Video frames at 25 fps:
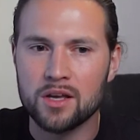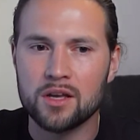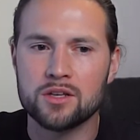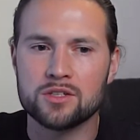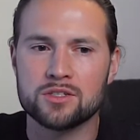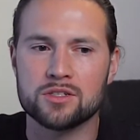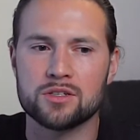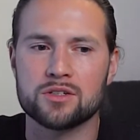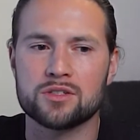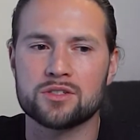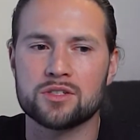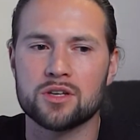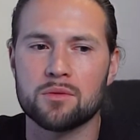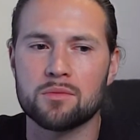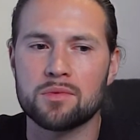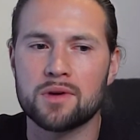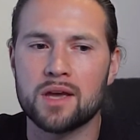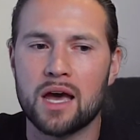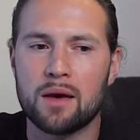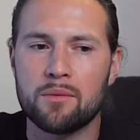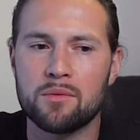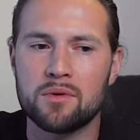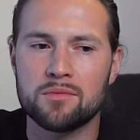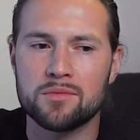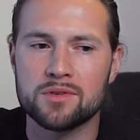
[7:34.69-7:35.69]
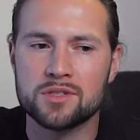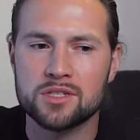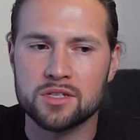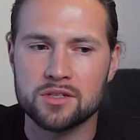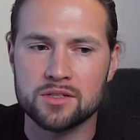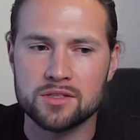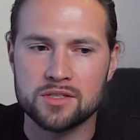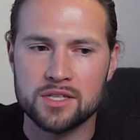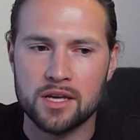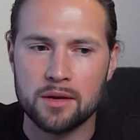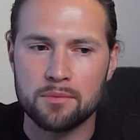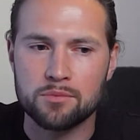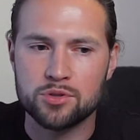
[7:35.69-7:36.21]
So some common
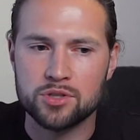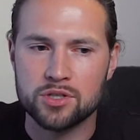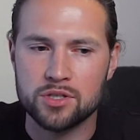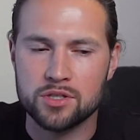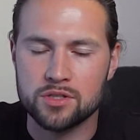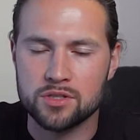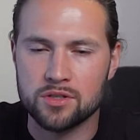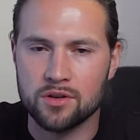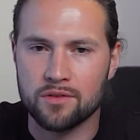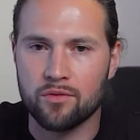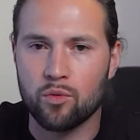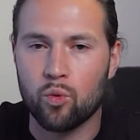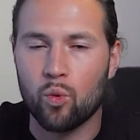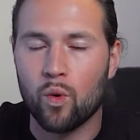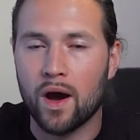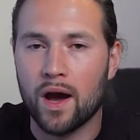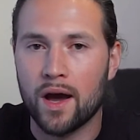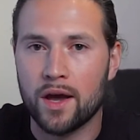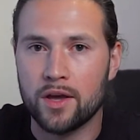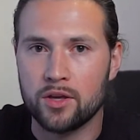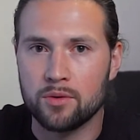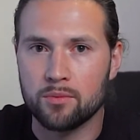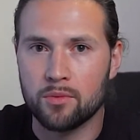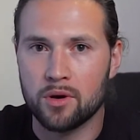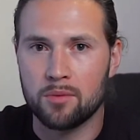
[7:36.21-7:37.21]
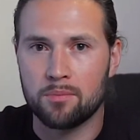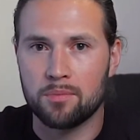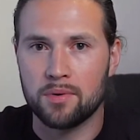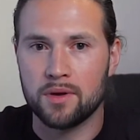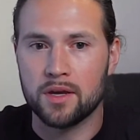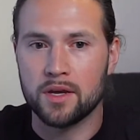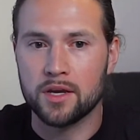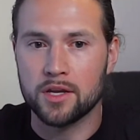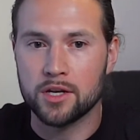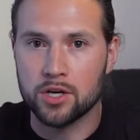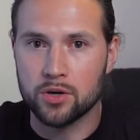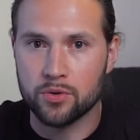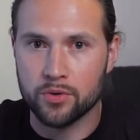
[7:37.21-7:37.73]
misconceptions of why you might be
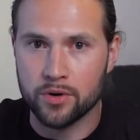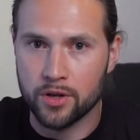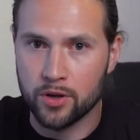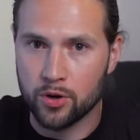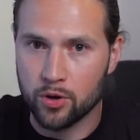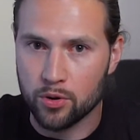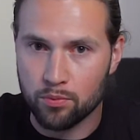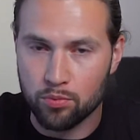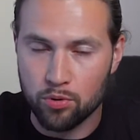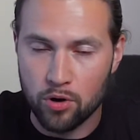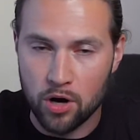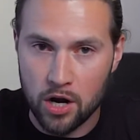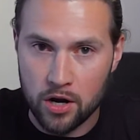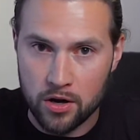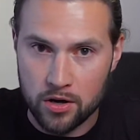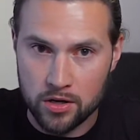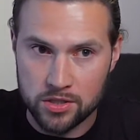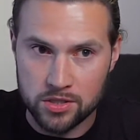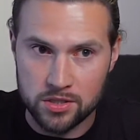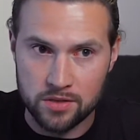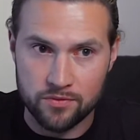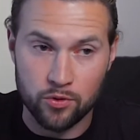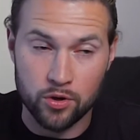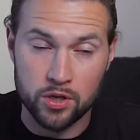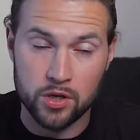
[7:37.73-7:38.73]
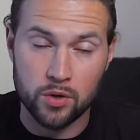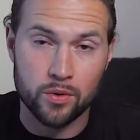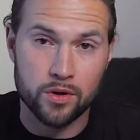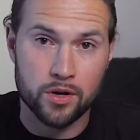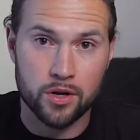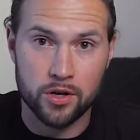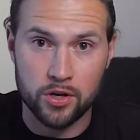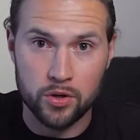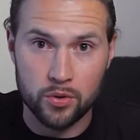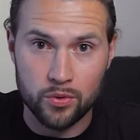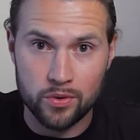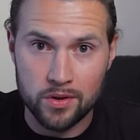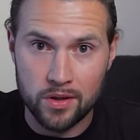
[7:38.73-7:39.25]
hindering your progress of what you want to
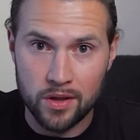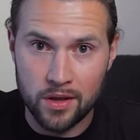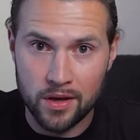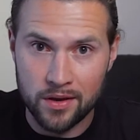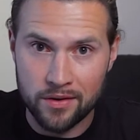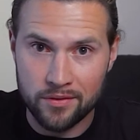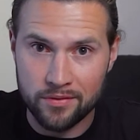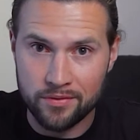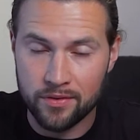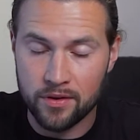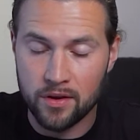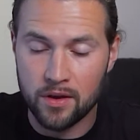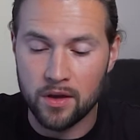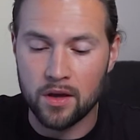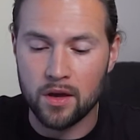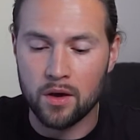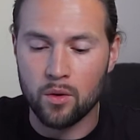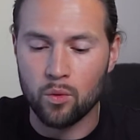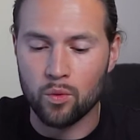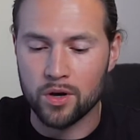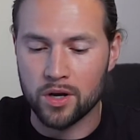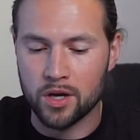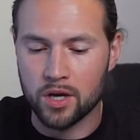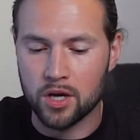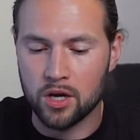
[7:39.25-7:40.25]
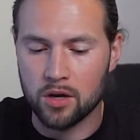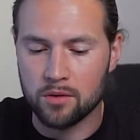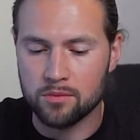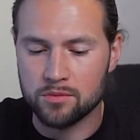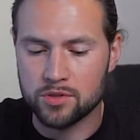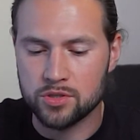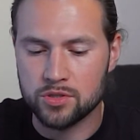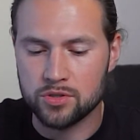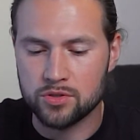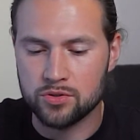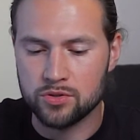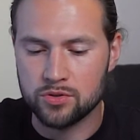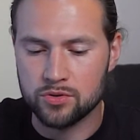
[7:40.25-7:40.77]
do in life when it
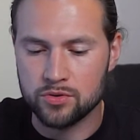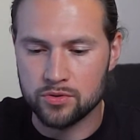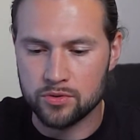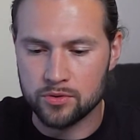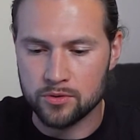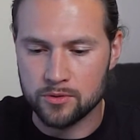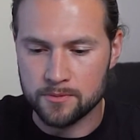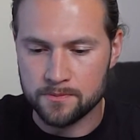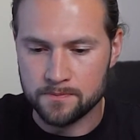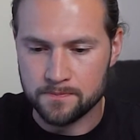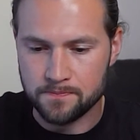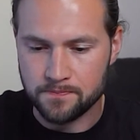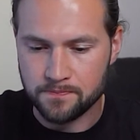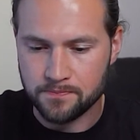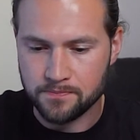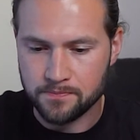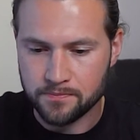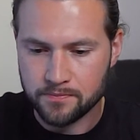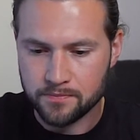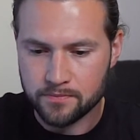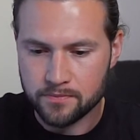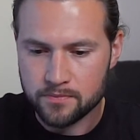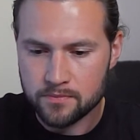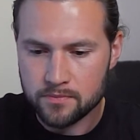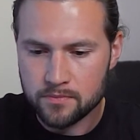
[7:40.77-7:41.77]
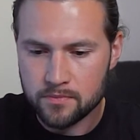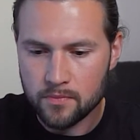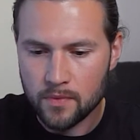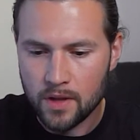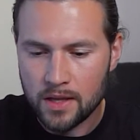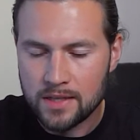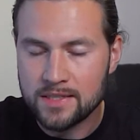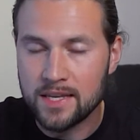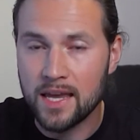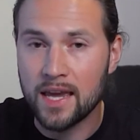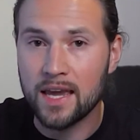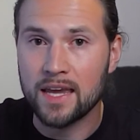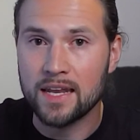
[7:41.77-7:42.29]
comes to
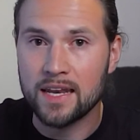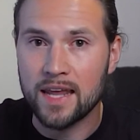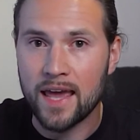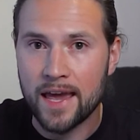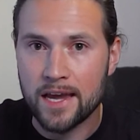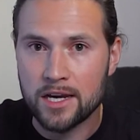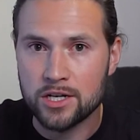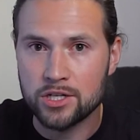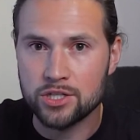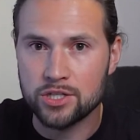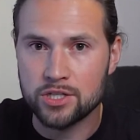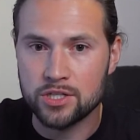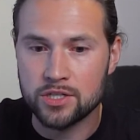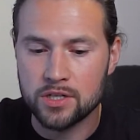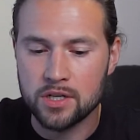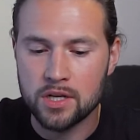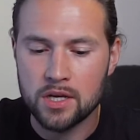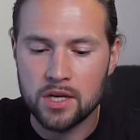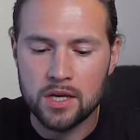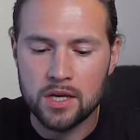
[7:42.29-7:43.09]
taking action